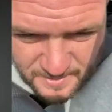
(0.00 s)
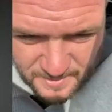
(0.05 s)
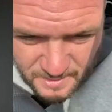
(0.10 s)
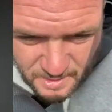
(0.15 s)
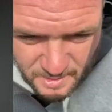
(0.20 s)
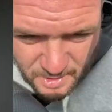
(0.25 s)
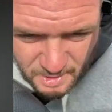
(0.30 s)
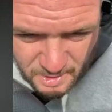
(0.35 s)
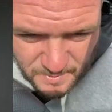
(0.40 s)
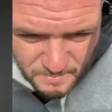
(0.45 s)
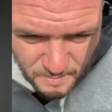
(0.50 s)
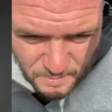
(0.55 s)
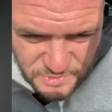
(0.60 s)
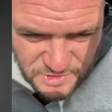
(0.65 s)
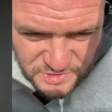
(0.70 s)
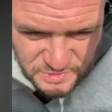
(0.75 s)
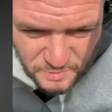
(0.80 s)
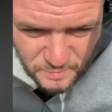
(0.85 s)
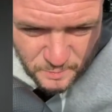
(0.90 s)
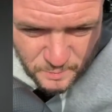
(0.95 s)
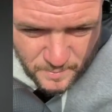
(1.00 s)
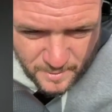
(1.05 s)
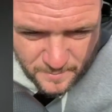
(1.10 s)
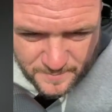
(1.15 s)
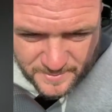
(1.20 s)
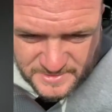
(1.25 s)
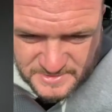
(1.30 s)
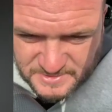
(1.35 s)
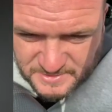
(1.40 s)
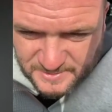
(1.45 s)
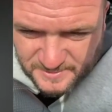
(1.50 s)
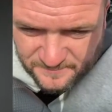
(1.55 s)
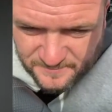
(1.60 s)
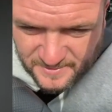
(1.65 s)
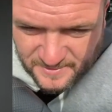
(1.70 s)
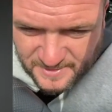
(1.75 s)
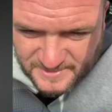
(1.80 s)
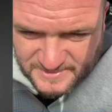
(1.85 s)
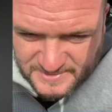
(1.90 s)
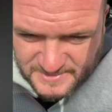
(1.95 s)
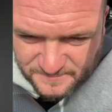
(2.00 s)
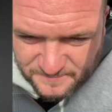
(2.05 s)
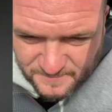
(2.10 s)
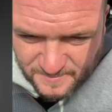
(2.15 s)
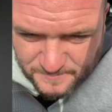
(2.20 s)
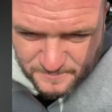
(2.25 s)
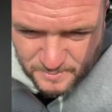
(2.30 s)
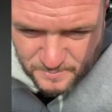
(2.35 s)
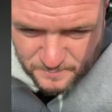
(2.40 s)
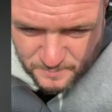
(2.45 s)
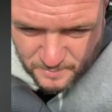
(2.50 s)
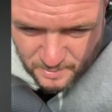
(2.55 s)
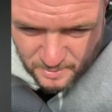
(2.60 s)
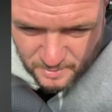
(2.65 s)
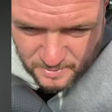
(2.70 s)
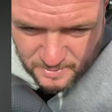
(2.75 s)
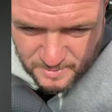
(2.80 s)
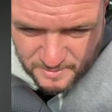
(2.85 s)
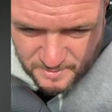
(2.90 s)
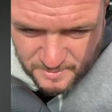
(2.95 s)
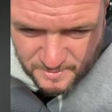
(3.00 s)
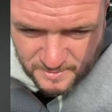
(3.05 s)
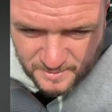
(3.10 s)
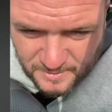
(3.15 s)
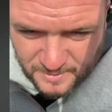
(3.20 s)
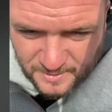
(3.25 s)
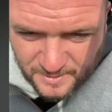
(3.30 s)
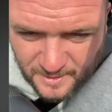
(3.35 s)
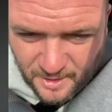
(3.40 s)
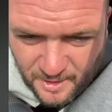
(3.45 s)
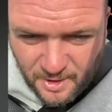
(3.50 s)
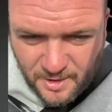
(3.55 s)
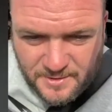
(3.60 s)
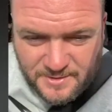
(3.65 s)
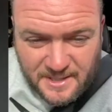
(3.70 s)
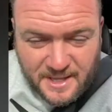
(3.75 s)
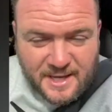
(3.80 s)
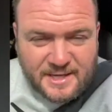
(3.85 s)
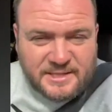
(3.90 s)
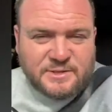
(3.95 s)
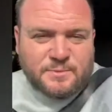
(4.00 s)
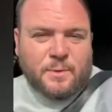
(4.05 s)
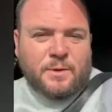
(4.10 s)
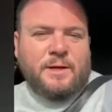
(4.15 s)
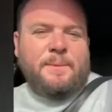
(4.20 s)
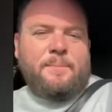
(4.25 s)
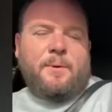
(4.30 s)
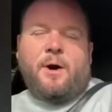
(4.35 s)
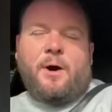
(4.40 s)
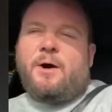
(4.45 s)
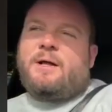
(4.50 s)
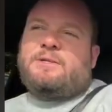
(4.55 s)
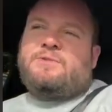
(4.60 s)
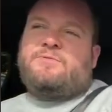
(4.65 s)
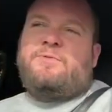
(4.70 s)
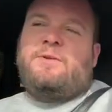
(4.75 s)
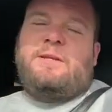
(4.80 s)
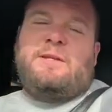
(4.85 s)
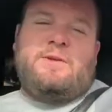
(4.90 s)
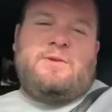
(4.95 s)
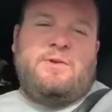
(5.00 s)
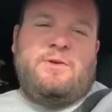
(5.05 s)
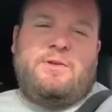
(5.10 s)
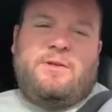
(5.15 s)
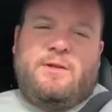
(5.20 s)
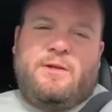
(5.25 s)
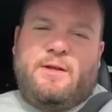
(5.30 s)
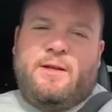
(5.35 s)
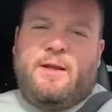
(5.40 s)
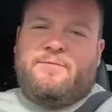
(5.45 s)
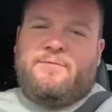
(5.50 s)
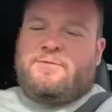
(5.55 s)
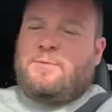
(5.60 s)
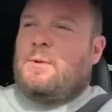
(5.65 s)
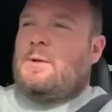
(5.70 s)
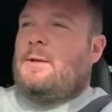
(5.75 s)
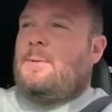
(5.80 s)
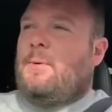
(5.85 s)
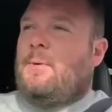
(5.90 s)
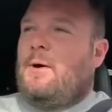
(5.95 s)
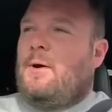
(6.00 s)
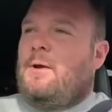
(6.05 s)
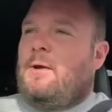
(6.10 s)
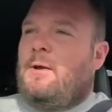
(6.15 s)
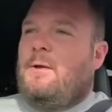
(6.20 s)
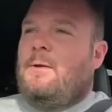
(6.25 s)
Not sure whereabouts you live. There's a fabulous park. Yeah, Swanley Park, that's really good. I love Swanley Park.